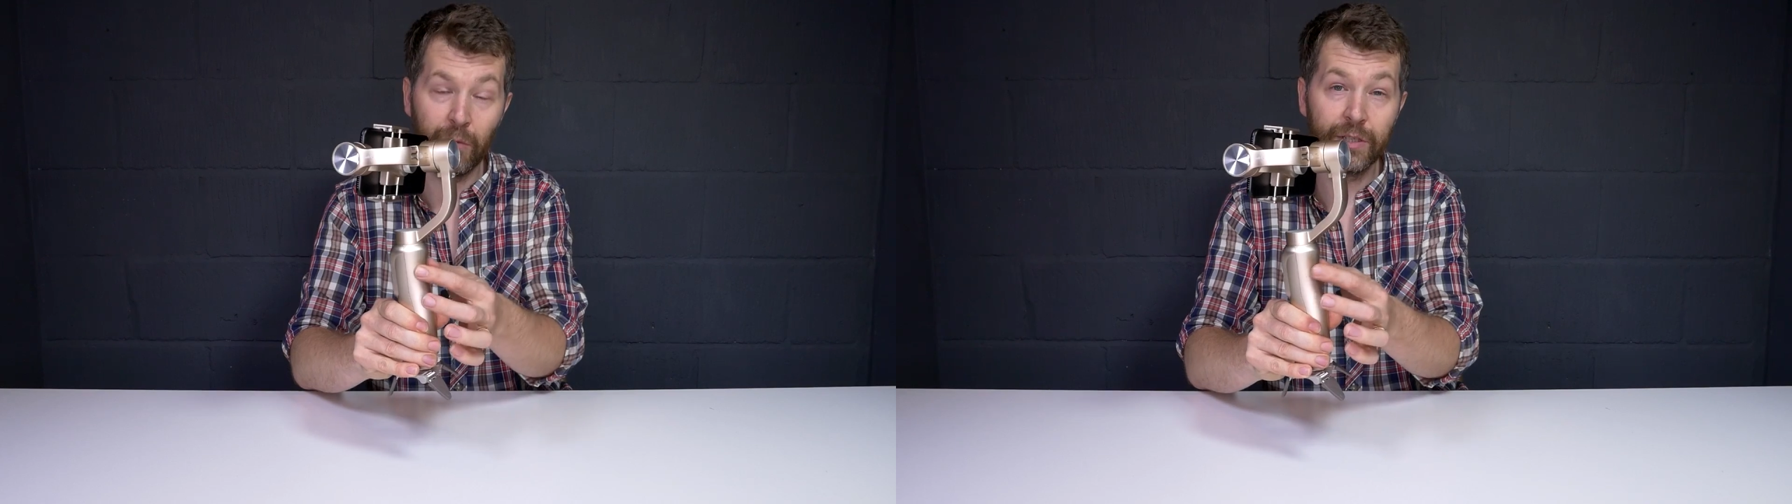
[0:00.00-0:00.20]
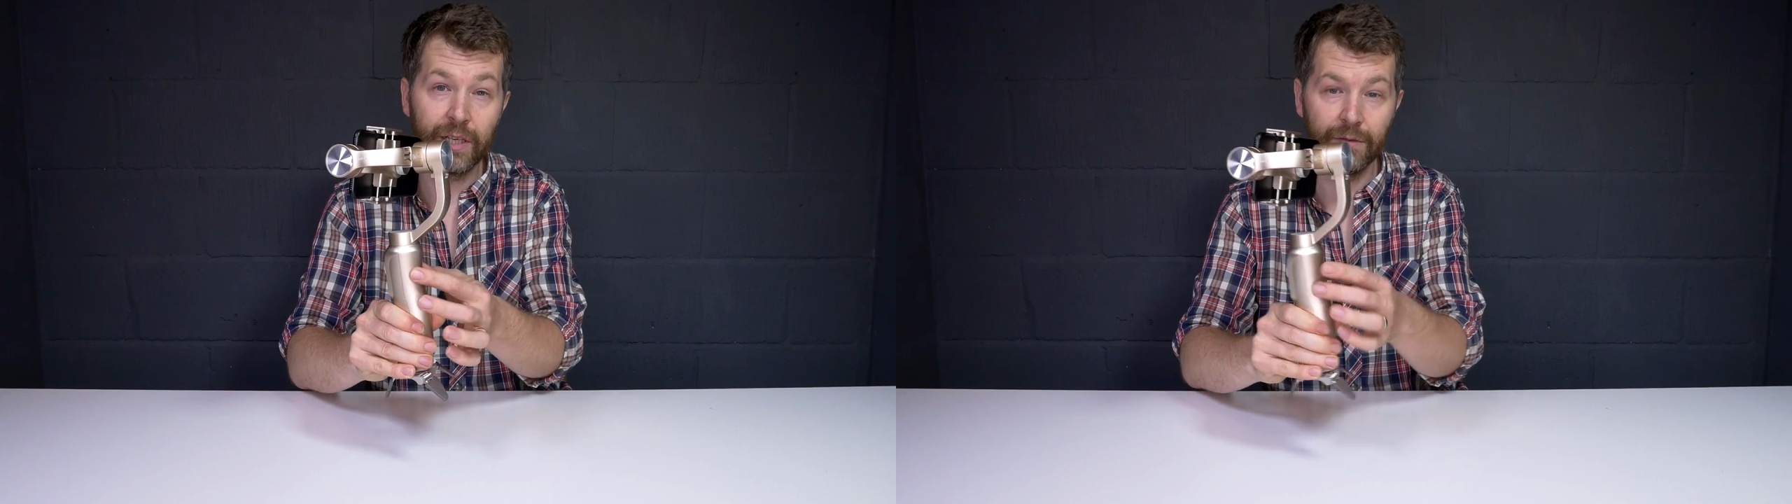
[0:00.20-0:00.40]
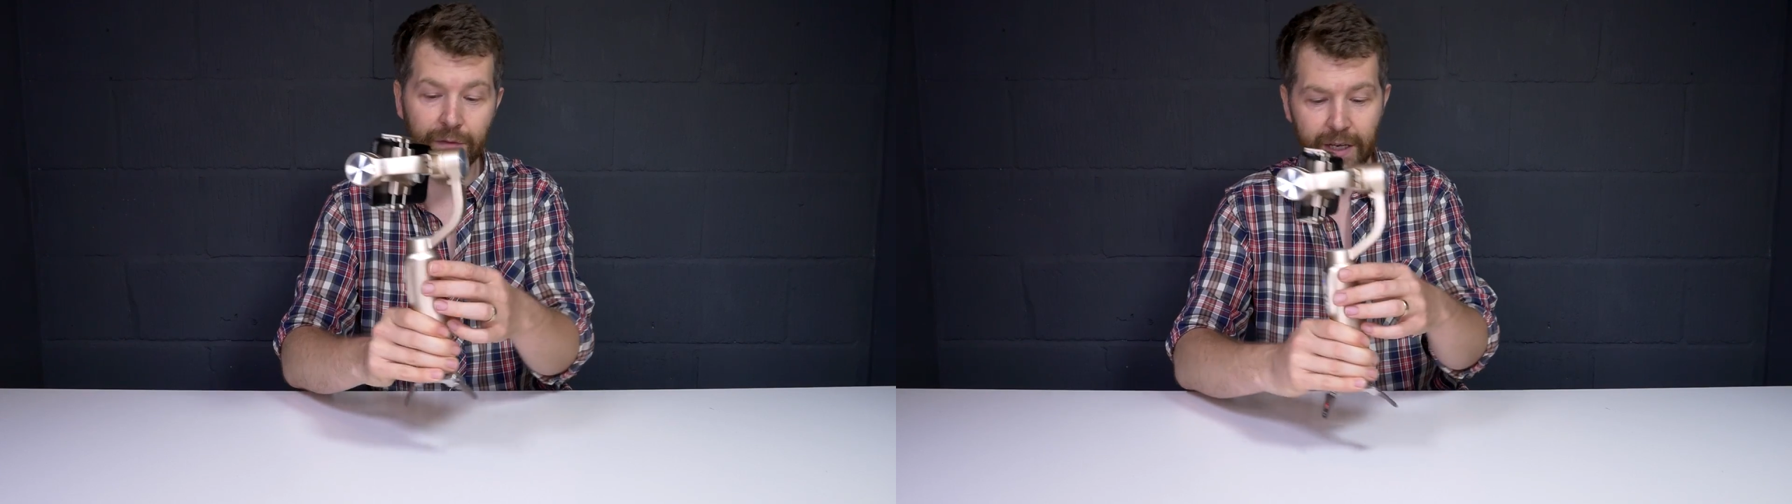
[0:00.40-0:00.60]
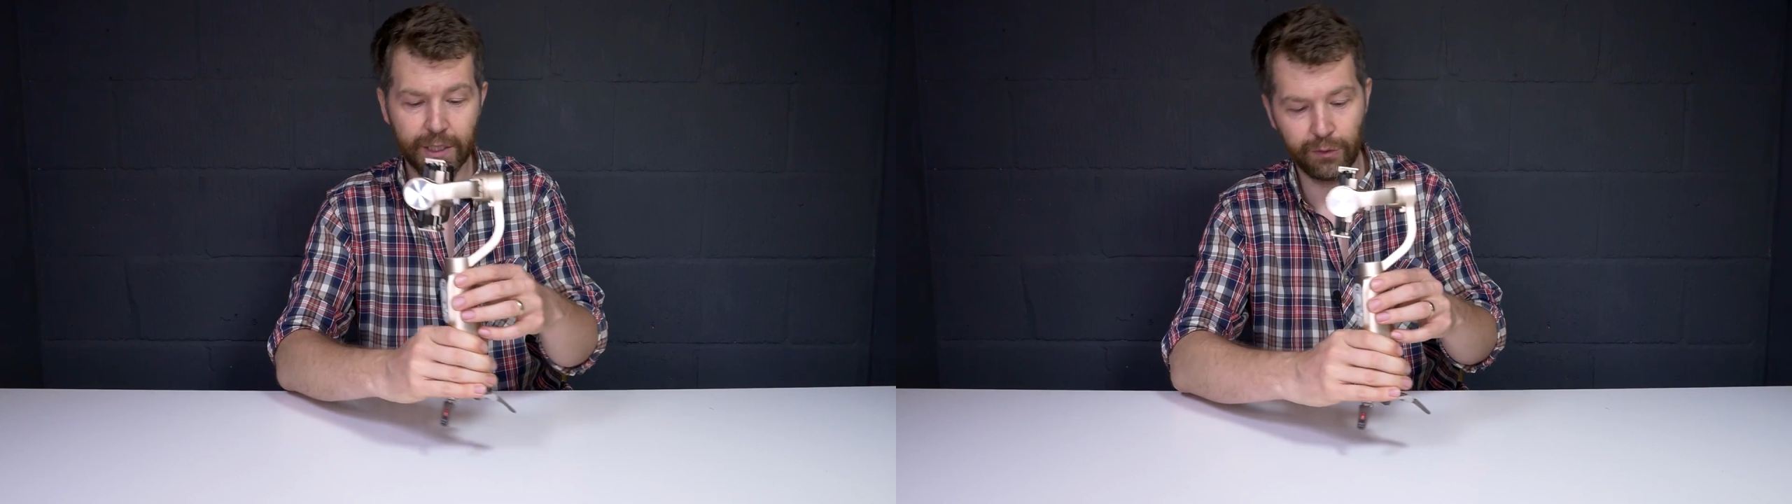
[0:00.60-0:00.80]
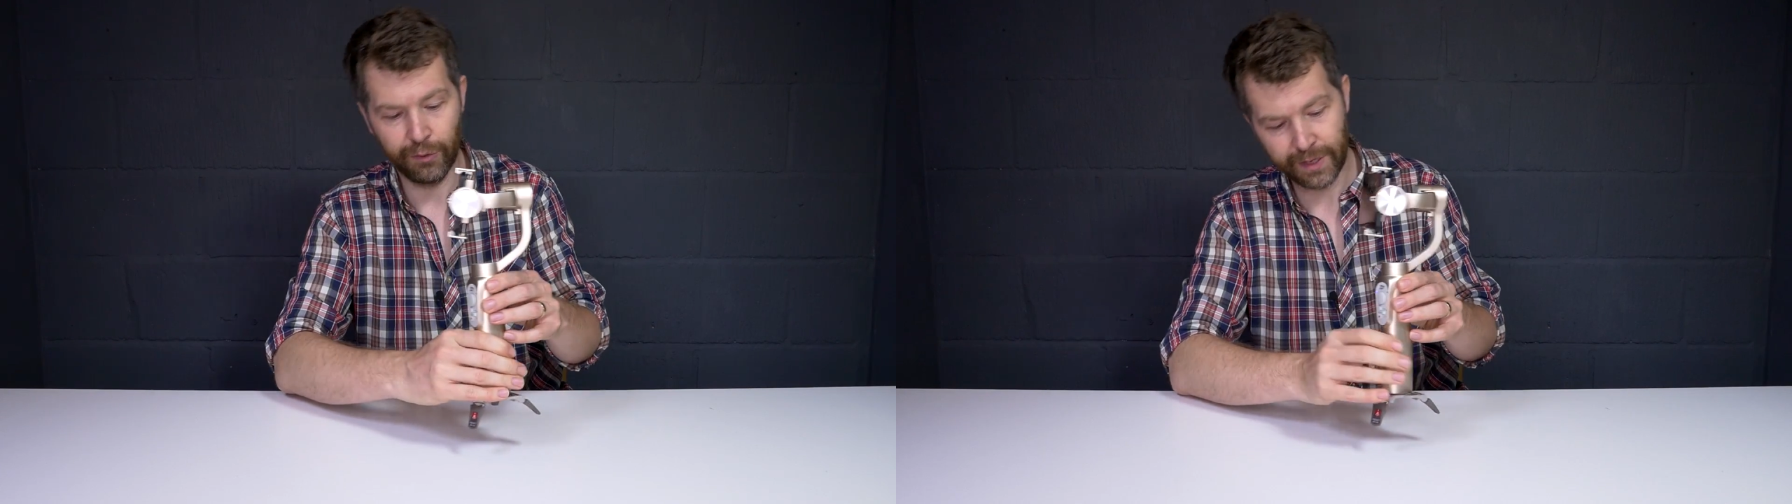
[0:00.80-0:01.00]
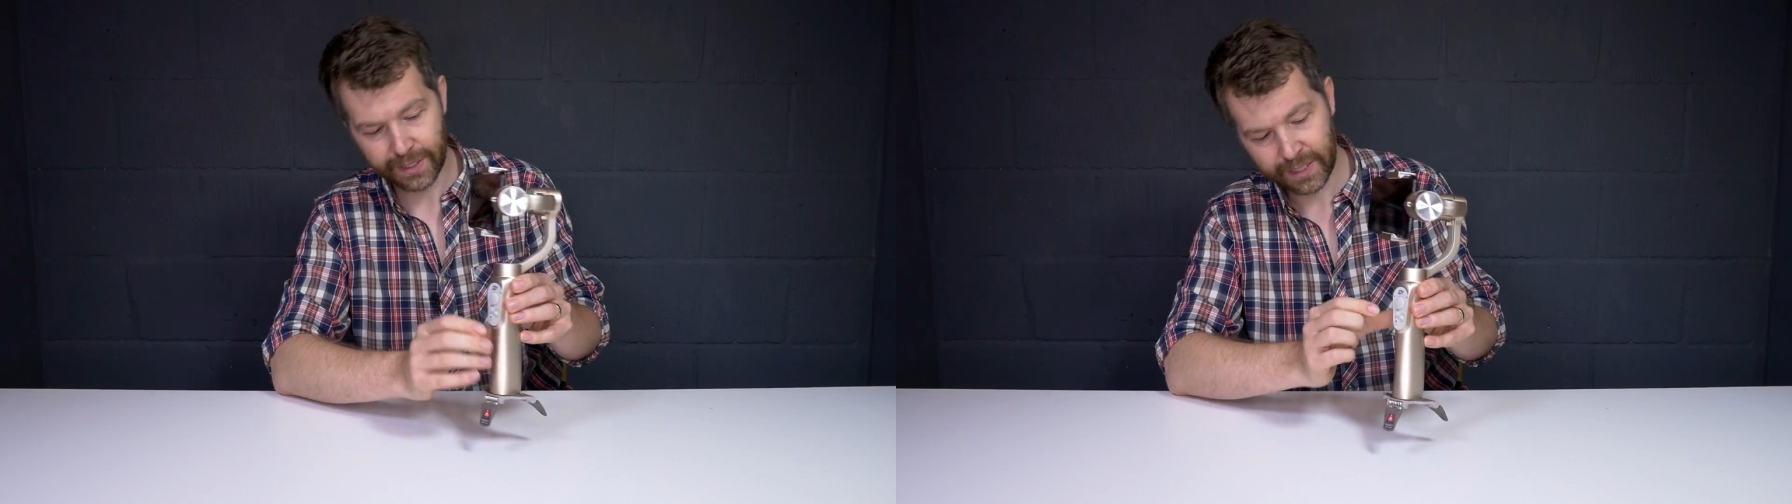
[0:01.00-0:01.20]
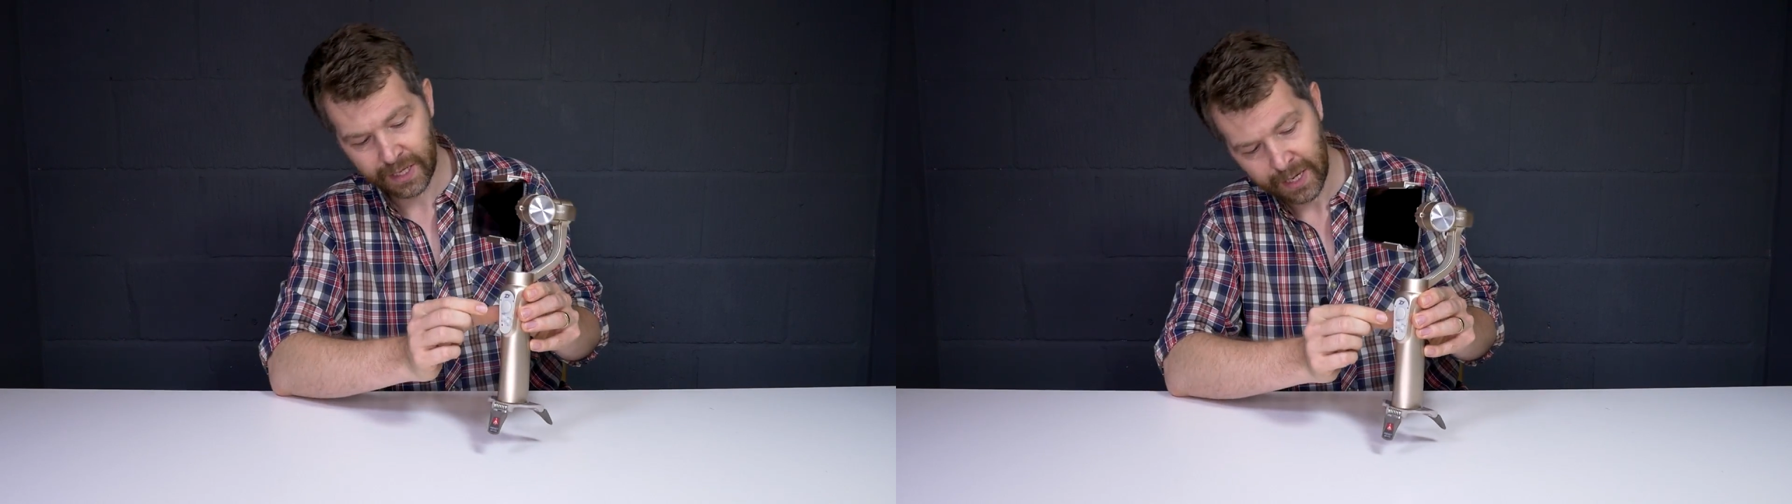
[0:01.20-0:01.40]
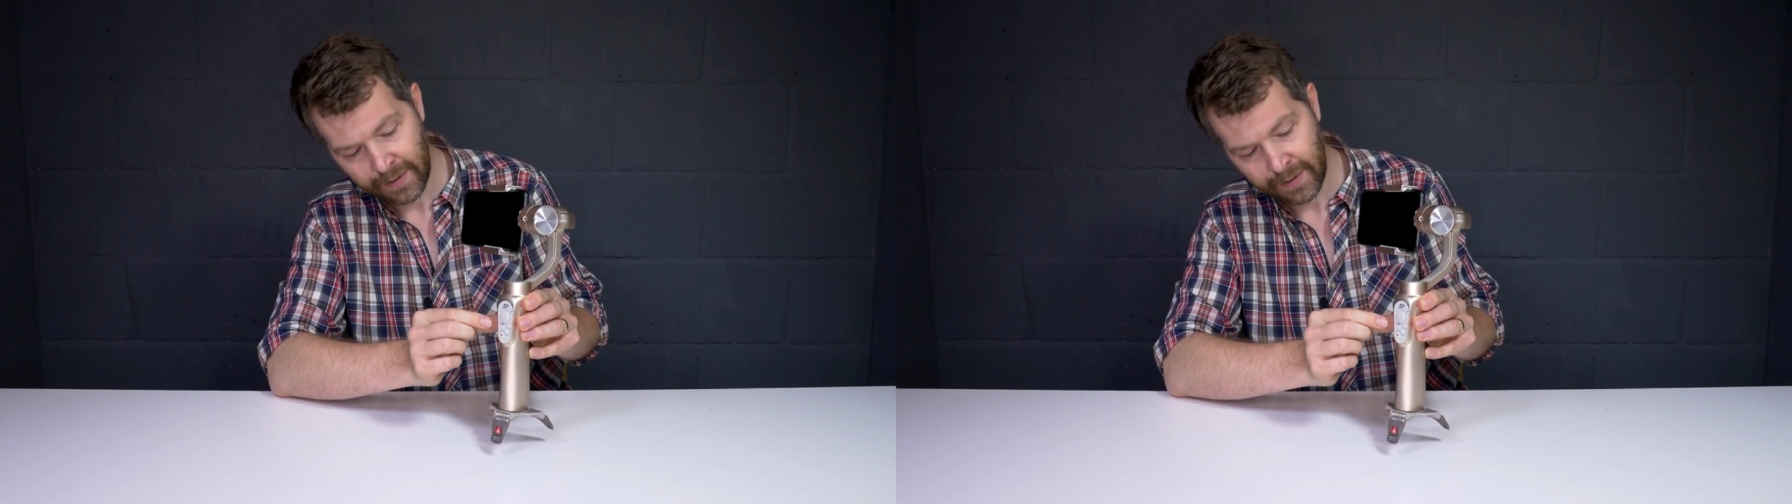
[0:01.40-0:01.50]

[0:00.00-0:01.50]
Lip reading: which doesn't feature on this.